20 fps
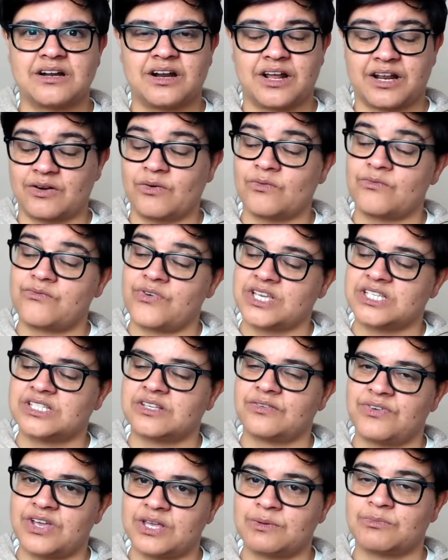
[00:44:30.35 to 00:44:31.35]
like not
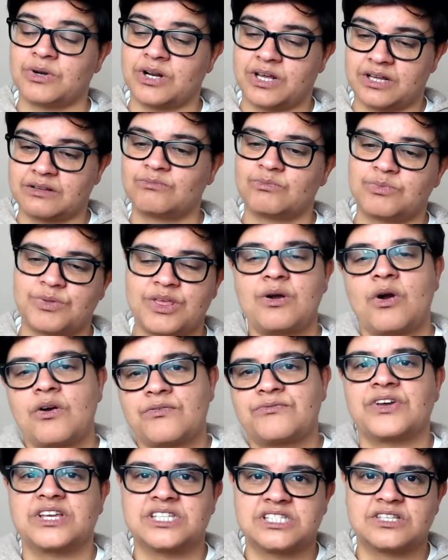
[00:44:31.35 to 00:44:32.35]
face-to-face, but like, they are
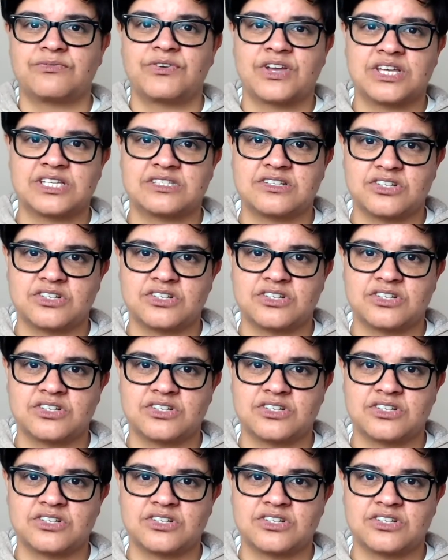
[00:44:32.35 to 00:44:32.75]
face-to-face,